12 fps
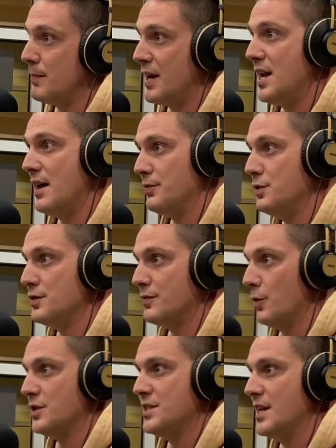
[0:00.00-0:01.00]
My nephew's
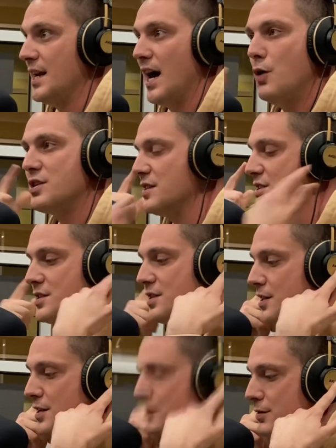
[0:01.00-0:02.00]
14. I always listen to
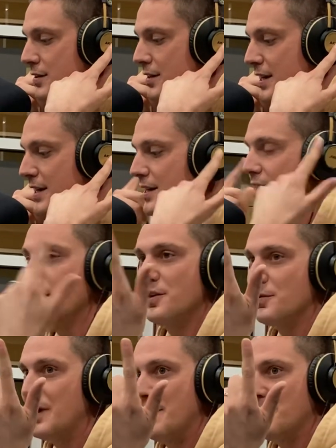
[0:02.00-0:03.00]
the youth. And any
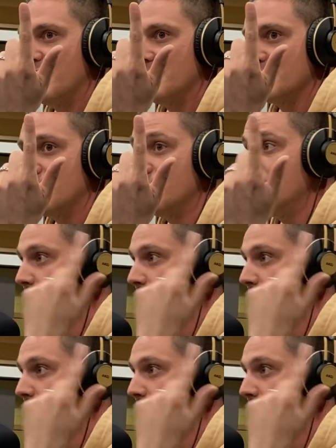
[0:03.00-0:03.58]
other rapper out there,